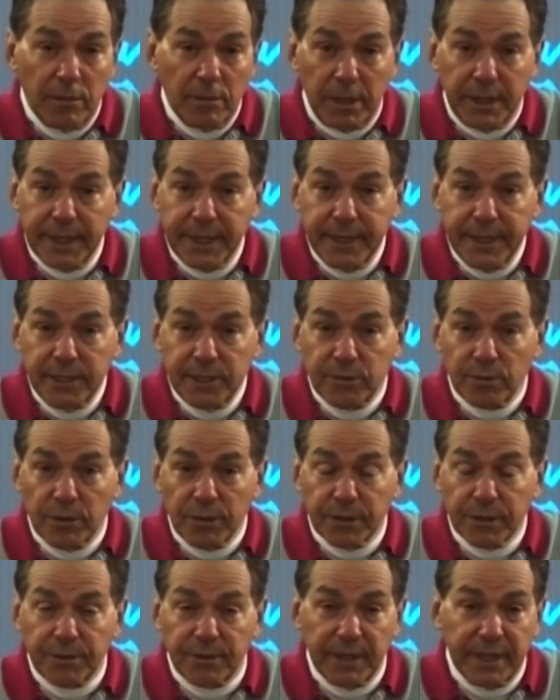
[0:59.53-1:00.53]
pleased
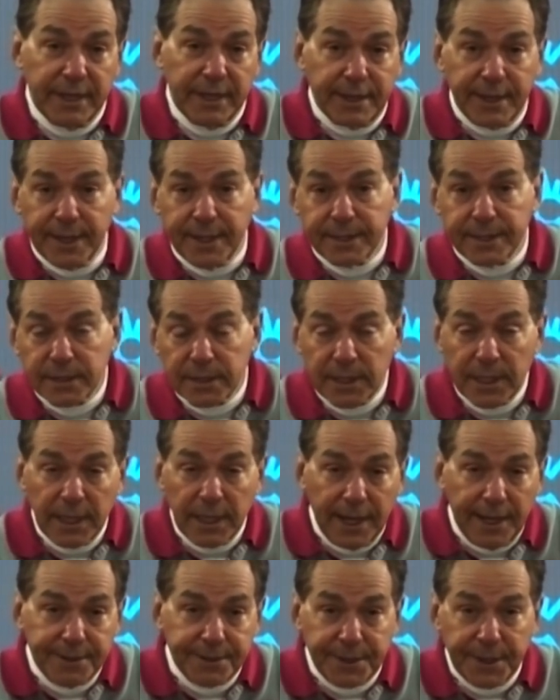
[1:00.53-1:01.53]
with the
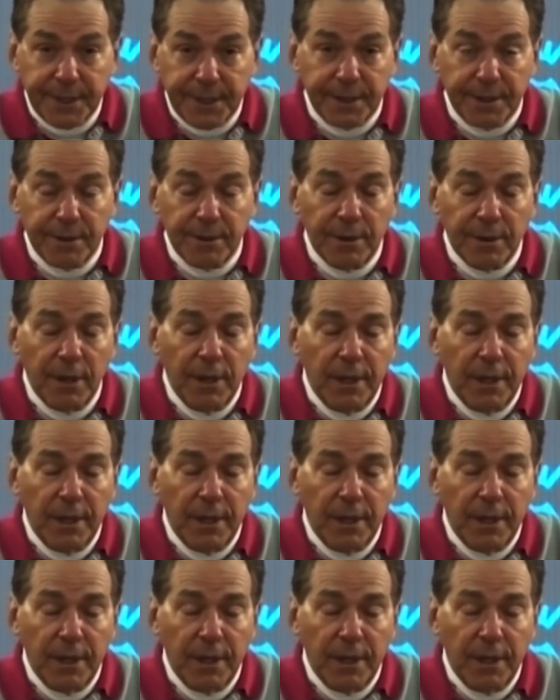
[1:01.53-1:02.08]
intensity out there.